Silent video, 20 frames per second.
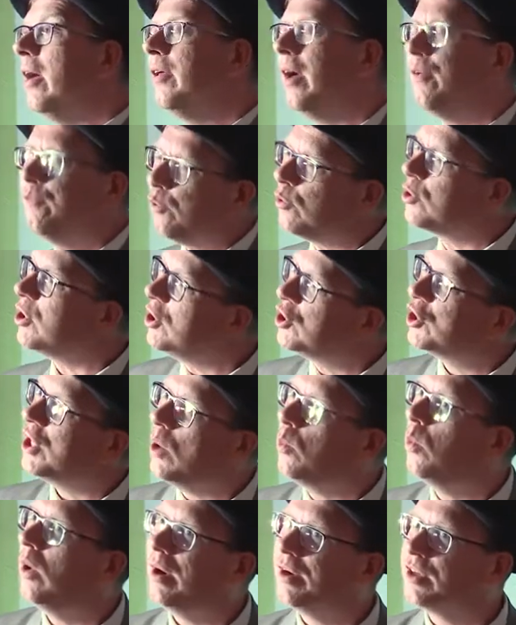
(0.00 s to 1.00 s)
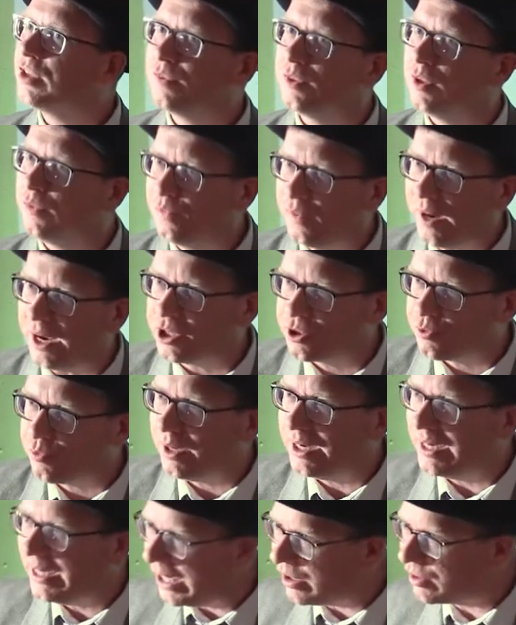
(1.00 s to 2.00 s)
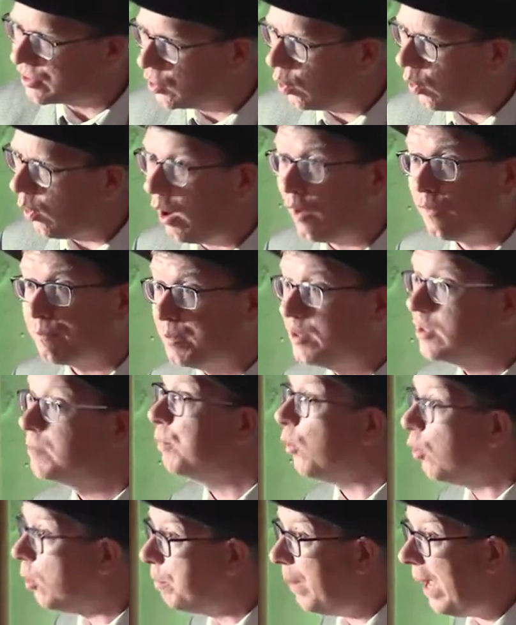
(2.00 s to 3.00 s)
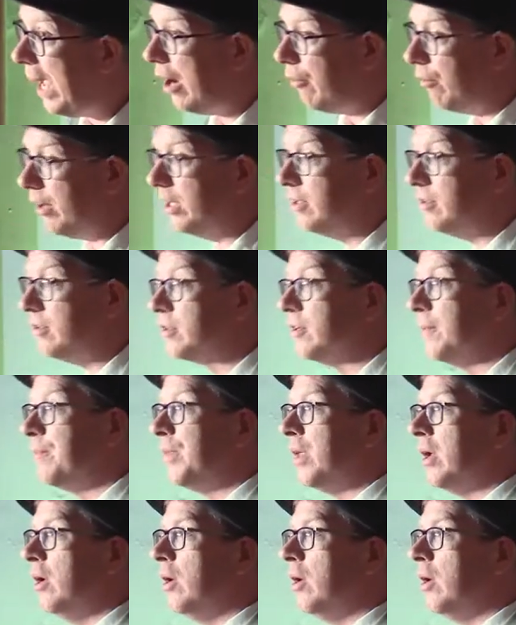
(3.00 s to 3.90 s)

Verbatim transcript: unfortunately, she works for the factory next door, Hoffman's Ball Bearings,